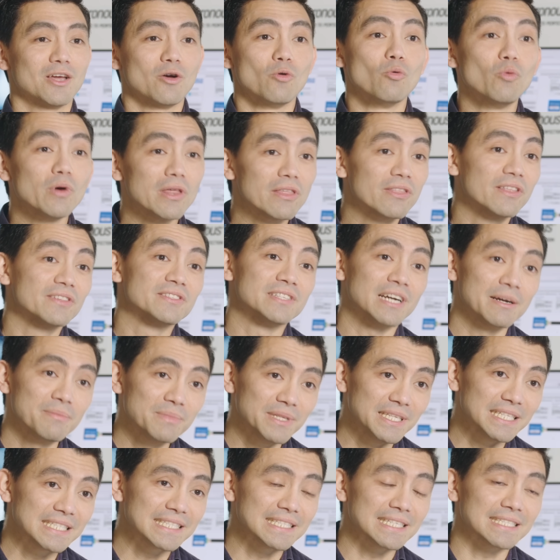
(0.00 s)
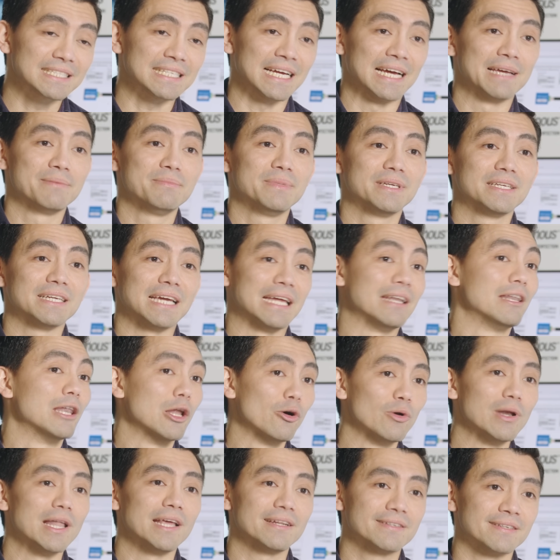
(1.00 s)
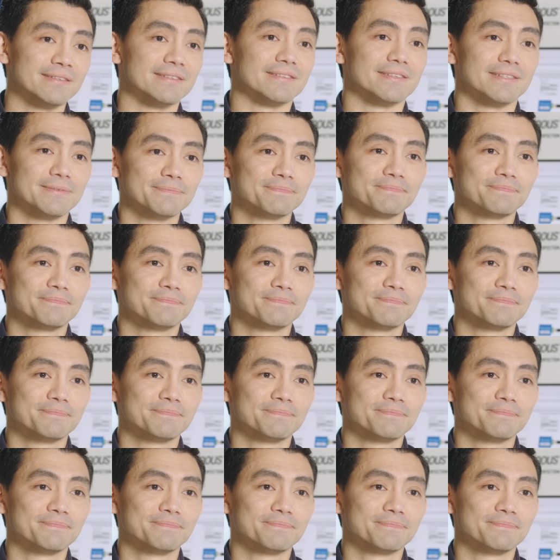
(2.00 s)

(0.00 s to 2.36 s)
with deterministic timing and low latency.